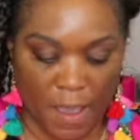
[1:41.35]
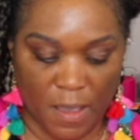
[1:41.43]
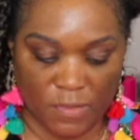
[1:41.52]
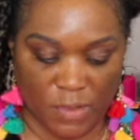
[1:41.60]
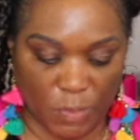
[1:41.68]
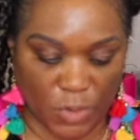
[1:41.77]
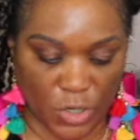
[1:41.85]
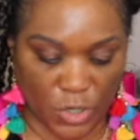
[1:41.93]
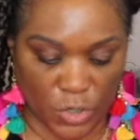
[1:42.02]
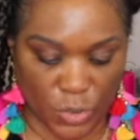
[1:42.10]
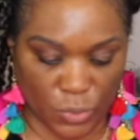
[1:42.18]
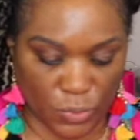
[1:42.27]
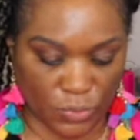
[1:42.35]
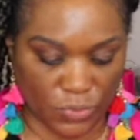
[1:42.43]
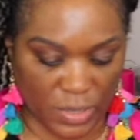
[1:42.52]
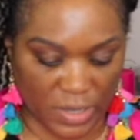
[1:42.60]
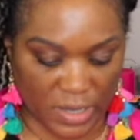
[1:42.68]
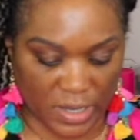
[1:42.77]
So I'm going to
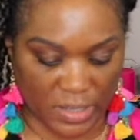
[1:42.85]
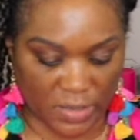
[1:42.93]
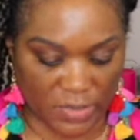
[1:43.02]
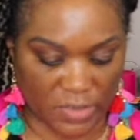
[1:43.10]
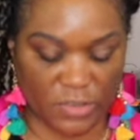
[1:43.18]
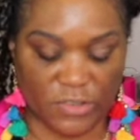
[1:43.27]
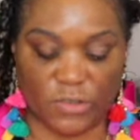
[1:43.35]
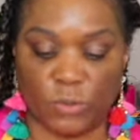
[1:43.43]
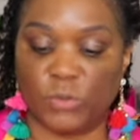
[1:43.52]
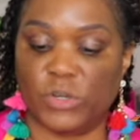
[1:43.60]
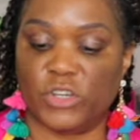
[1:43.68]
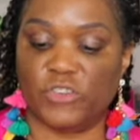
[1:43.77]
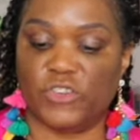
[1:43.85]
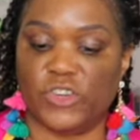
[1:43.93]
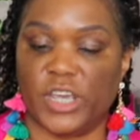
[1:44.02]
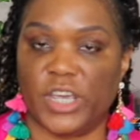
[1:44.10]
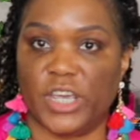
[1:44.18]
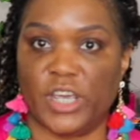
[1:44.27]
use uh, the Sonia
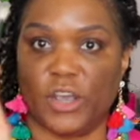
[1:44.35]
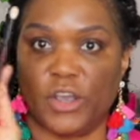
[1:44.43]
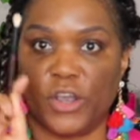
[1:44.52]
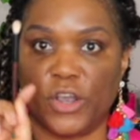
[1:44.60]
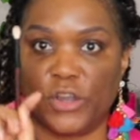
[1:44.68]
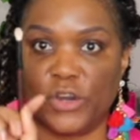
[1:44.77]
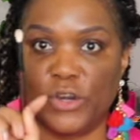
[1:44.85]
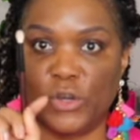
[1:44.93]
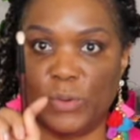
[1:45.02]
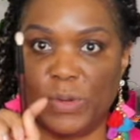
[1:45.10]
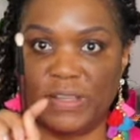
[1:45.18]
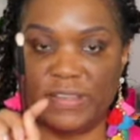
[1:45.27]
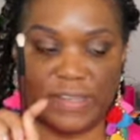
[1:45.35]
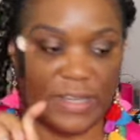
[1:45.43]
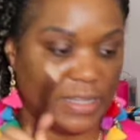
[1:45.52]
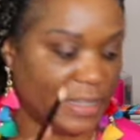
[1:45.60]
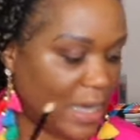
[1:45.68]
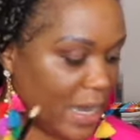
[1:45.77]
G, her newest
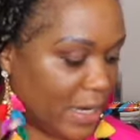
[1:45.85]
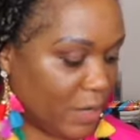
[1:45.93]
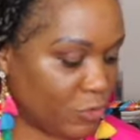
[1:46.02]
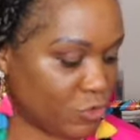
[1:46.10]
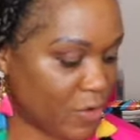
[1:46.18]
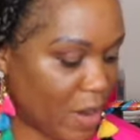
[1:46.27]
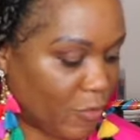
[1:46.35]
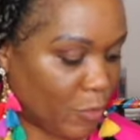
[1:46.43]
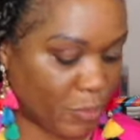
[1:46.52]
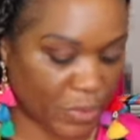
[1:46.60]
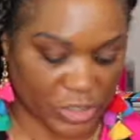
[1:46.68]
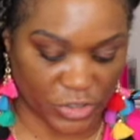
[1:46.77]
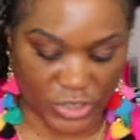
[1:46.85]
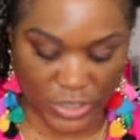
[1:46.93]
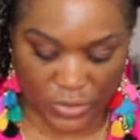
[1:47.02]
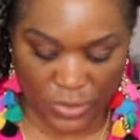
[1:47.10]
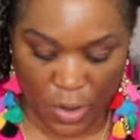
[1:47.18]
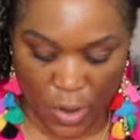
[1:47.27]
line of travel
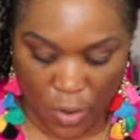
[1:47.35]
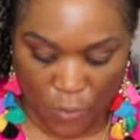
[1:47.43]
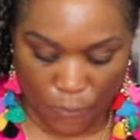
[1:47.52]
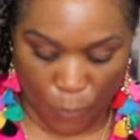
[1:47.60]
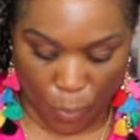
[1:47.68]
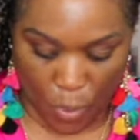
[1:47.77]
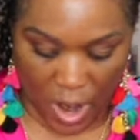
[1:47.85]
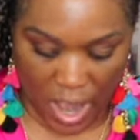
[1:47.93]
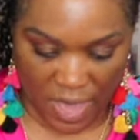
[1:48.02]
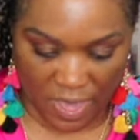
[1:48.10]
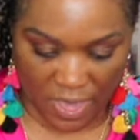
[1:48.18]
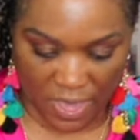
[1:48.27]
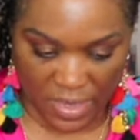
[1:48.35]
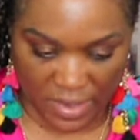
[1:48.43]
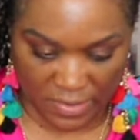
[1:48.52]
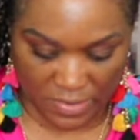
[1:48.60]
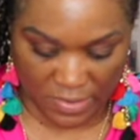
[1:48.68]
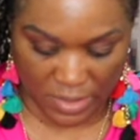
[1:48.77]
brushes for
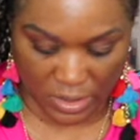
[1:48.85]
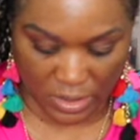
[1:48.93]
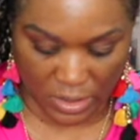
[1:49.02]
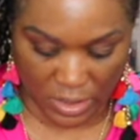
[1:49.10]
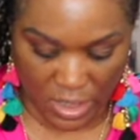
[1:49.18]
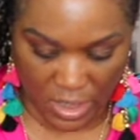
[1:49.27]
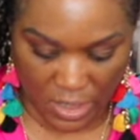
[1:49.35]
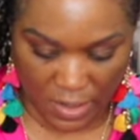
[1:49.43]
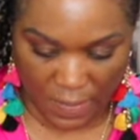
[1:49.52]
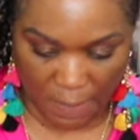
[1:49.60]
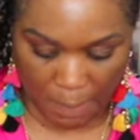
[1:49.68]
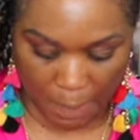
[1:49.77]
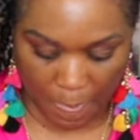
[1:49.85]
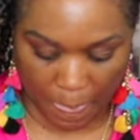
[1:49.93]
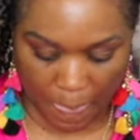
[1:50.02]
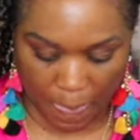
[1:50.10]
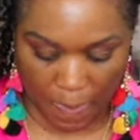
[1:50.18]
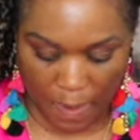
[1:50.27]
this look
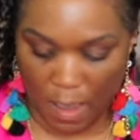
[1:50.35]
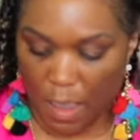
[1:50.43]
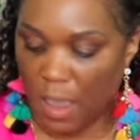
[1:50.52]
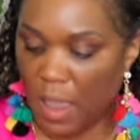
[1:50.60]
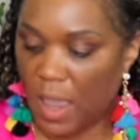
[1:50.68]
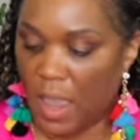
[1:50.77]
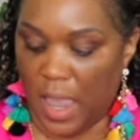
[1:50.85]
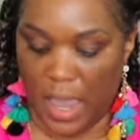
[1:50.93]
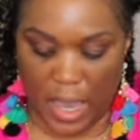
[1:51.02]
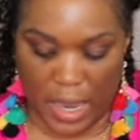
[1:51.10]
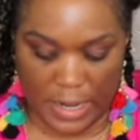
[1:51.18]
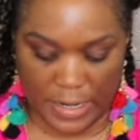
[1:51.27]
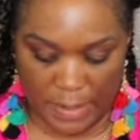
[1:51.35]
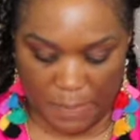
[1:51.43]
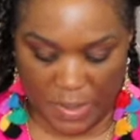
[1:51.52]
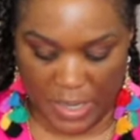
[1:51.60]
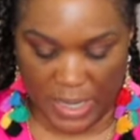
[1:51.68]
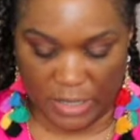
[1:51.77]
and
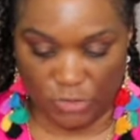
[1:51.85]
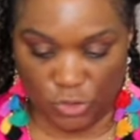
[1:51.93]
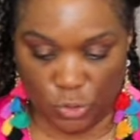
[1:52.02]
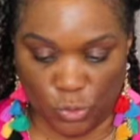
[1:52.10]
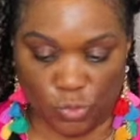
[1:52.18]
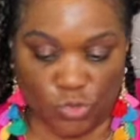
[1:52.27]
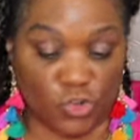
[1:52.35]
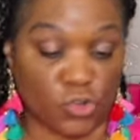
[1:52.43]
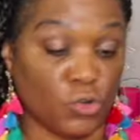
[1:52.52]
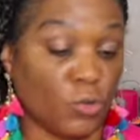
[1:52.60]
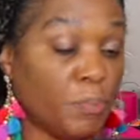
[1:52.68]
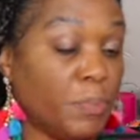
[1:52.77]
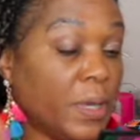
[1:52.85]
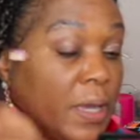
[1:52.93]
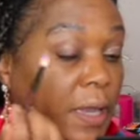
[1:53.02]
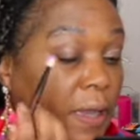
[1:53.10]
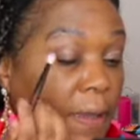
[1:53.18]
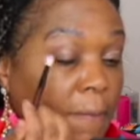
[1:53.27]
dipping into Jewel
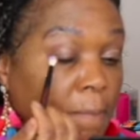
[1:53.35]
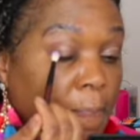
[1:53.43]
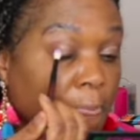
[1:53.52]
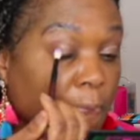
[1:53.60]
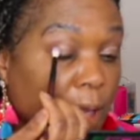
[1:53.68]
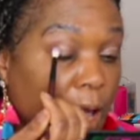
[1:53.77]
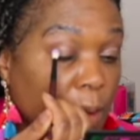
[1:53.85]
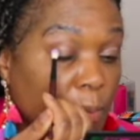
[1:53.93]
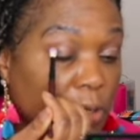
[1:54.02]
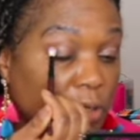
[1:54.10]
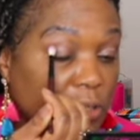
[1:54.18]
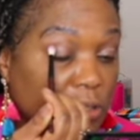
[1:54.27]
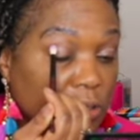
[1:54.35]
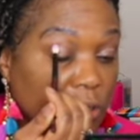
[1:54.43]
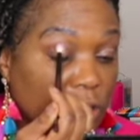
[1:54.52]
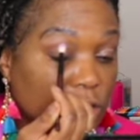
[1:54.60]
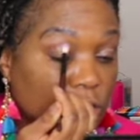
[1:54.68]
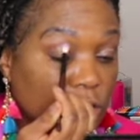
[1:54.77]
B, I'm going to
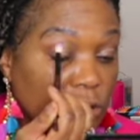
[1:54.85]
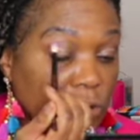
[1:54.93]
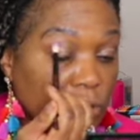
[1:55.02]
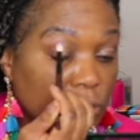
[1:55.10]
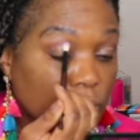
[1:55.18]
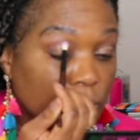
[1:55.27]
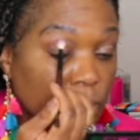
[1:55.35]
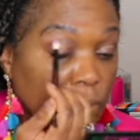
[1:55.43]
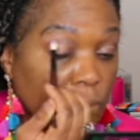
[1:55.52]
start to